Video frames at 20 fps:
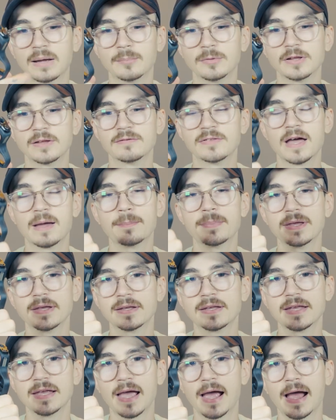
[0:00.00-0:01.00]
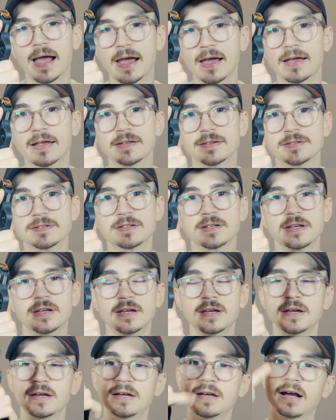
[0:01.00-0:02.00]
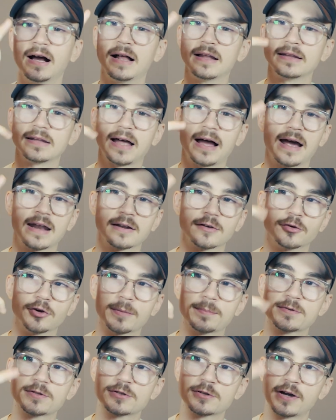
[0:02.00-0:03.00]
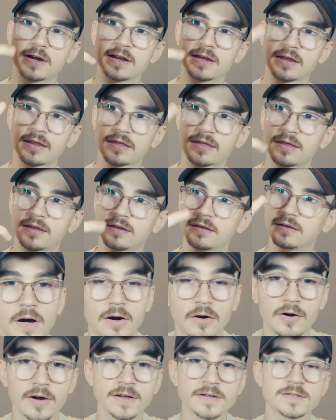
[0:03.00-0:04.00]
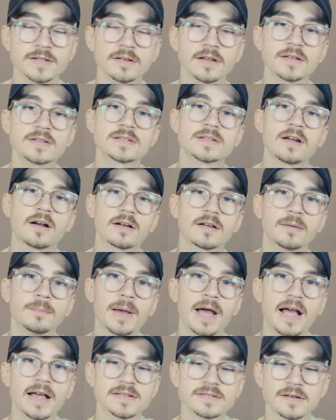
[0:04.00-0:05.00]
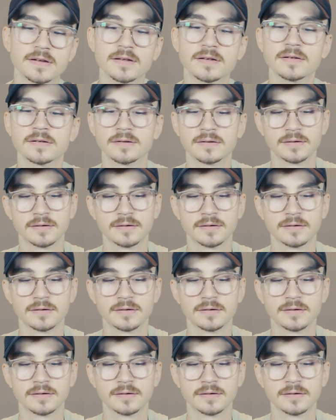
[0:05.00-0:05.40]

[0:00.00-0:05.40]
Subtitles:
I believe that pinky adds a lot of grip strength. All right, so let's talk capacity.